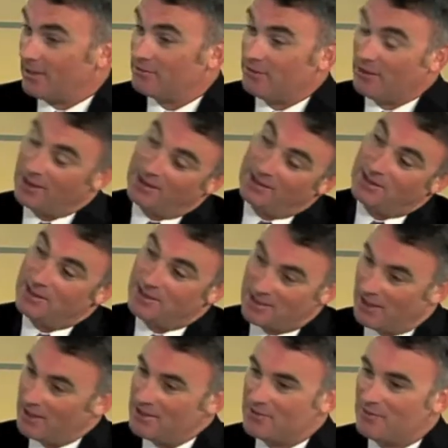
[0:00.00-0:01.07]
find the
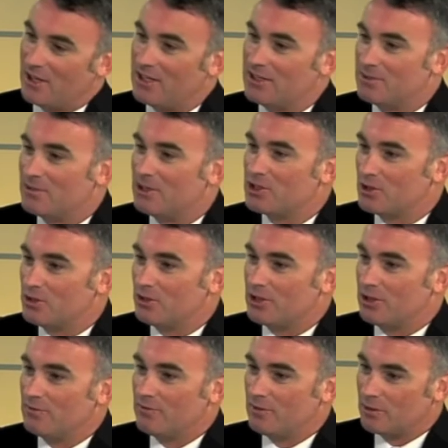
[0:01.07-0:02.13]
size of item that you're
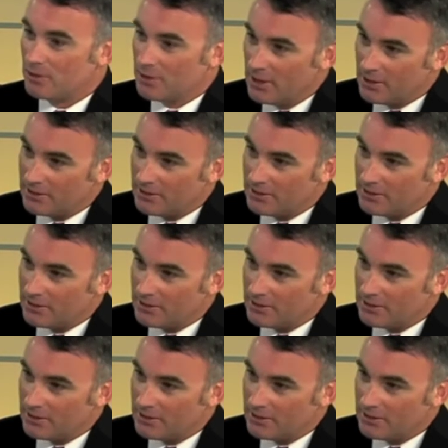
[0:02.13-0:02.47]
looking for,